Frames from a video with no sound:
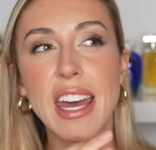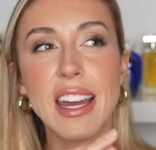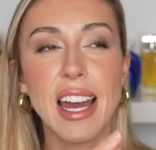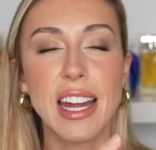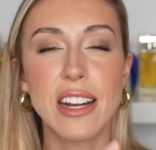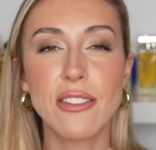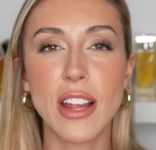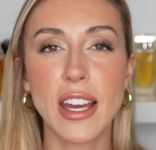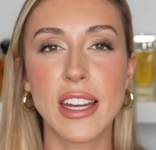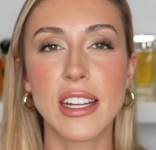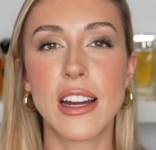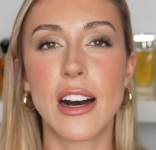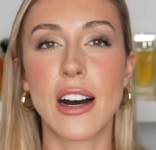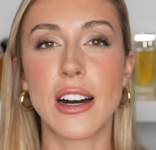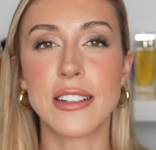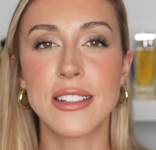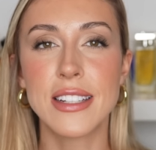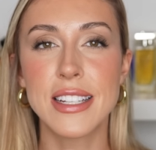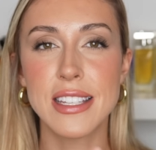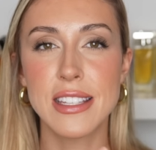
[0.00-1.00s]
kind of like an
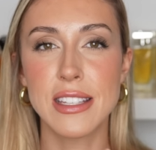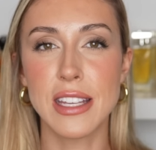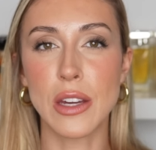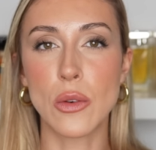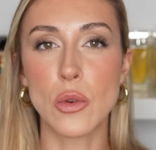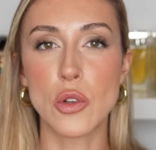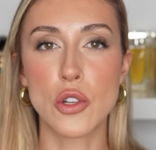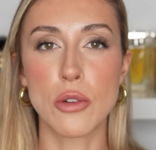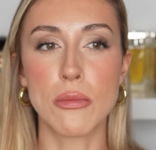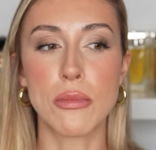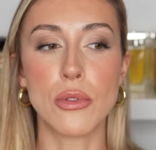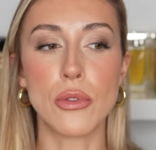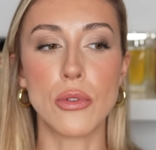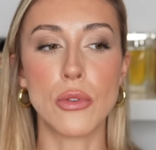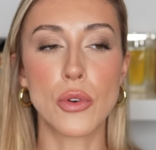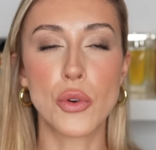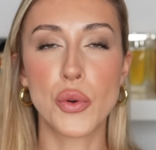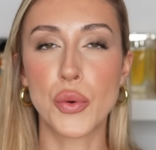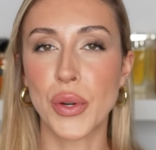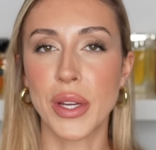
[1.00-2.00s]

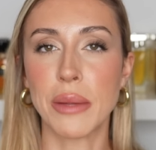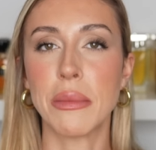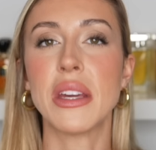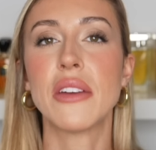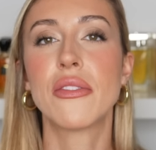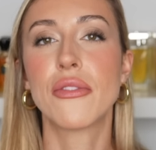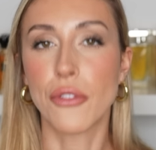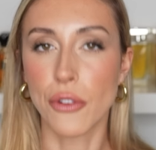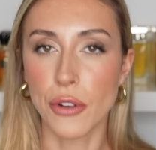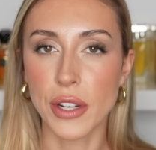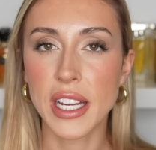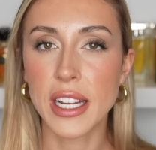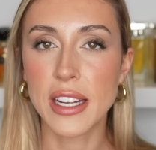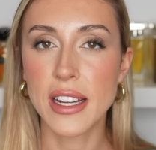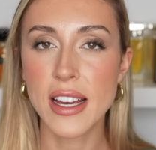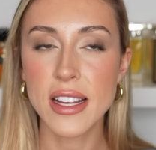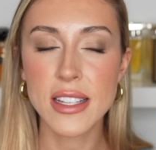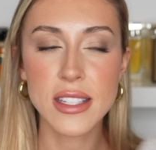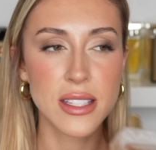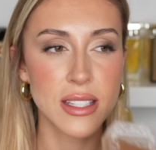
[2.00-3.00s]
undistinguishable creamy
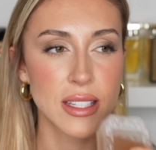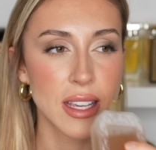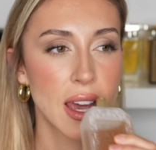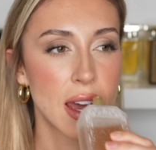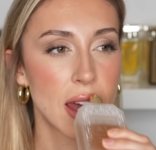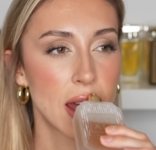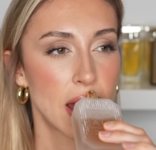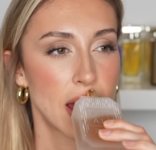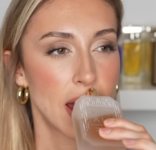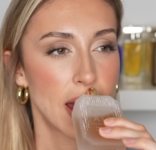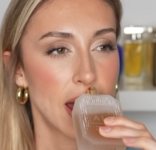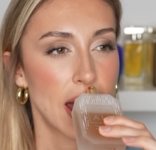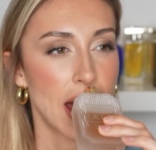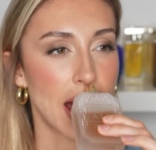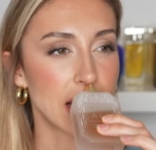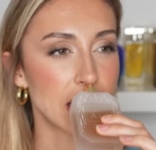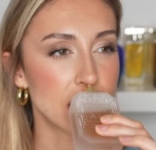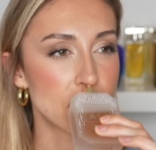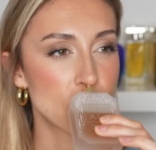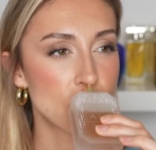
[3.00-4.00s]
fruitiness
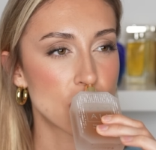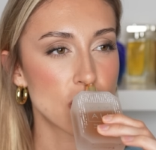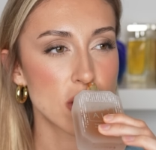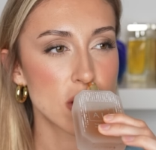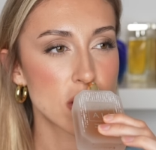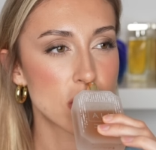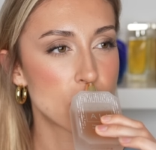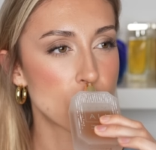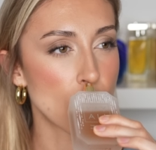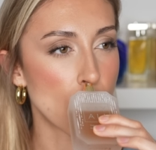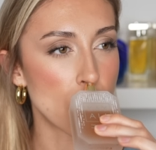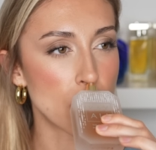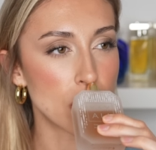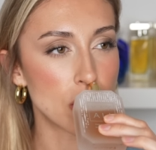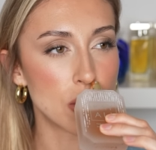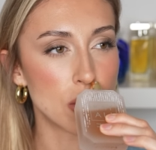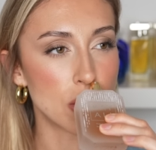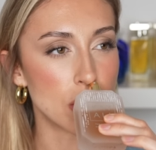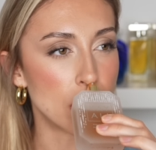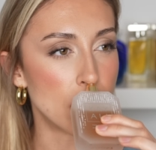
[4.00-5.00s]
and it's just so
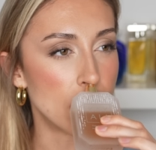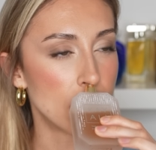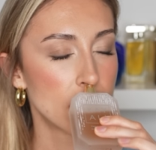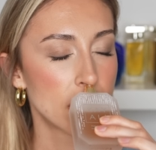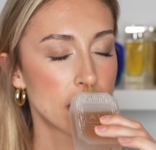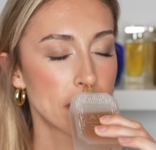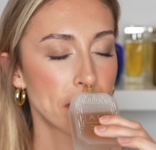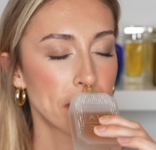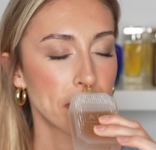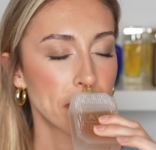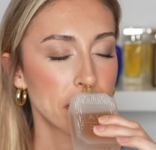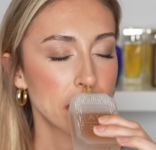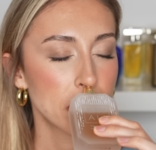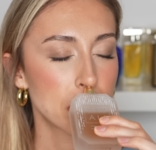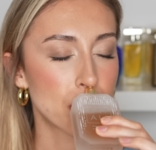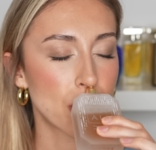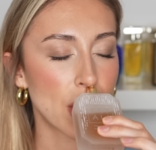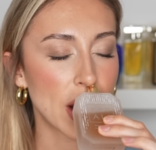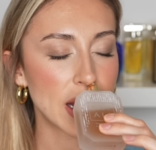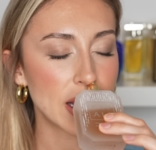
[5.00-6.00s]
good
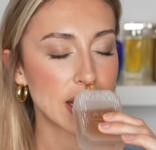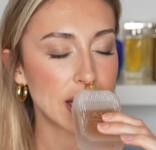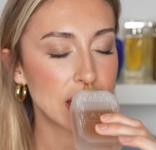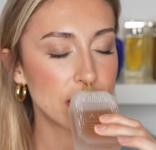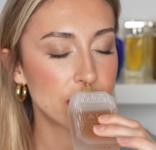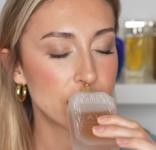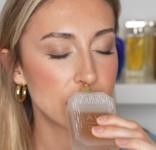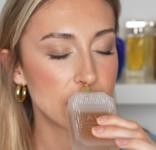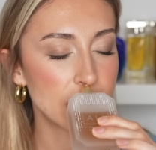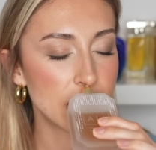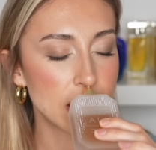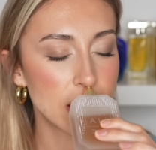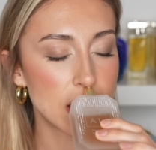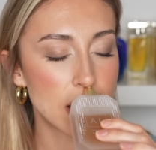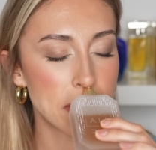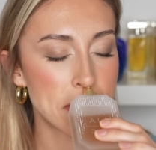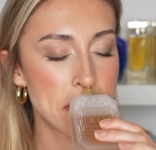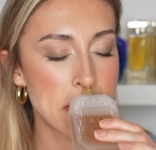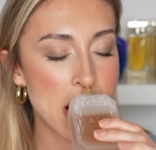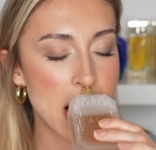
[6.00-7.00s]
praline
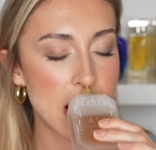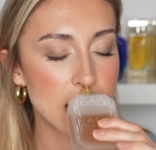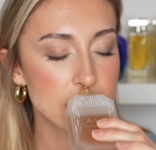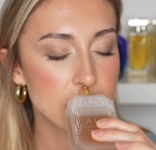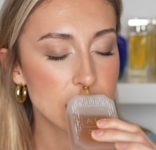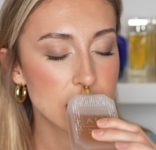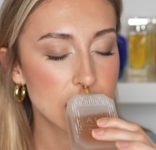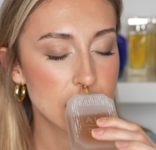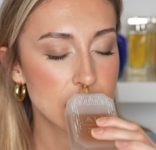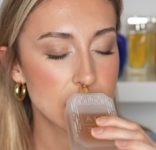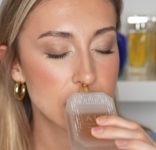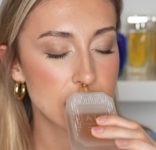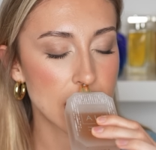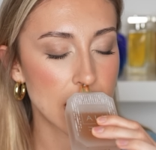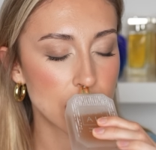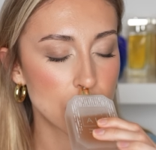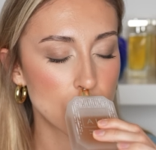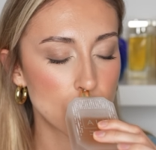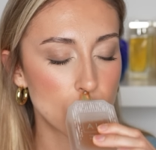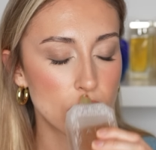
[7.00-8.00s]
vanilla musk
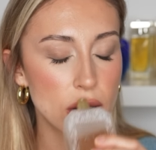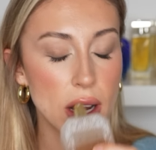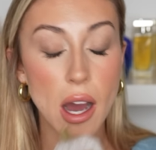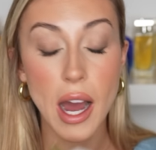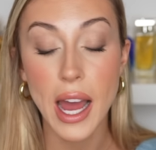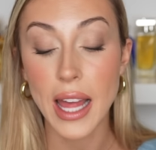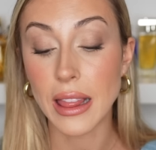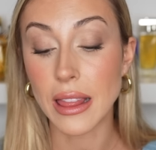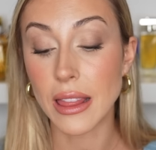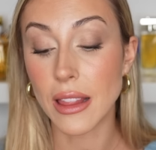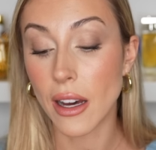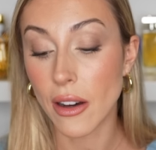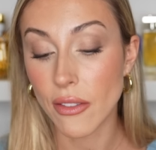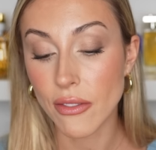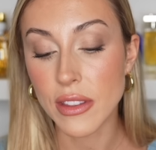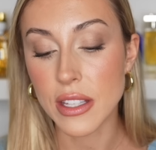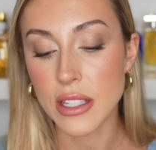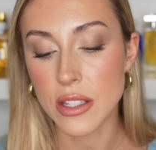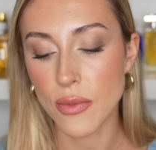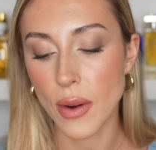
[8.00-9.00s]
sandalwood i
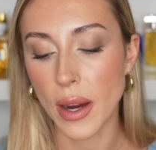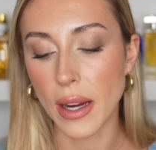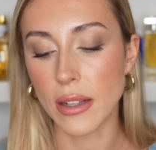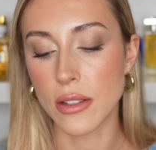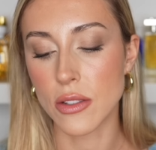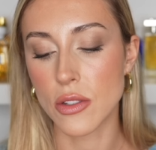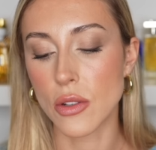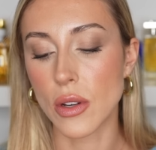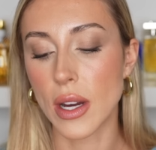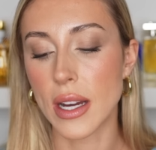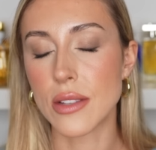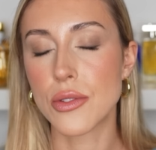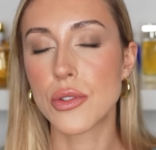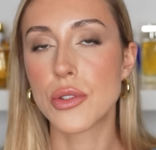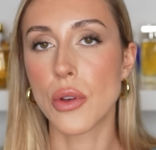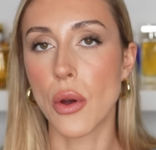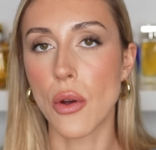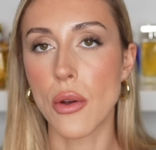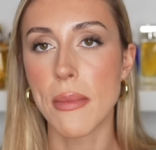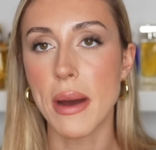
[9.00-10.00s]
love this fragrance you guys
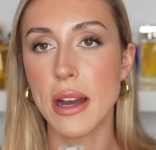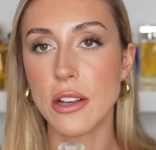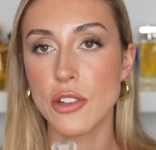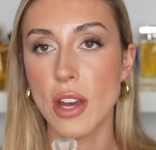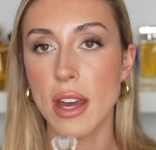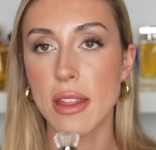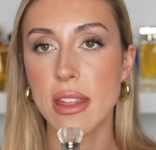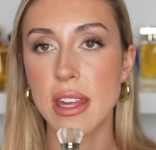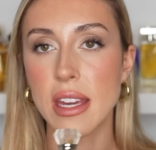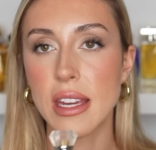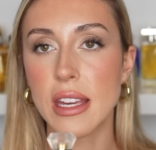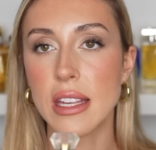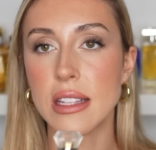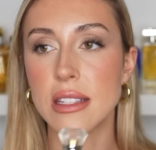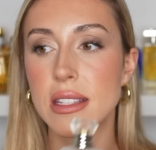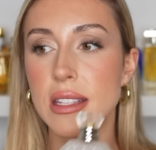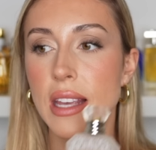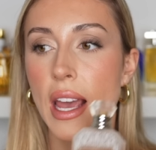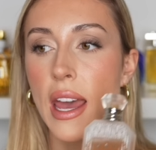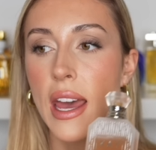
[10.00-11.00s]
so much i think
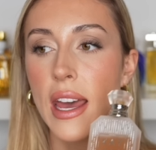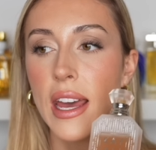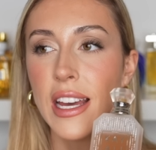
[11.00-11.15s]
it's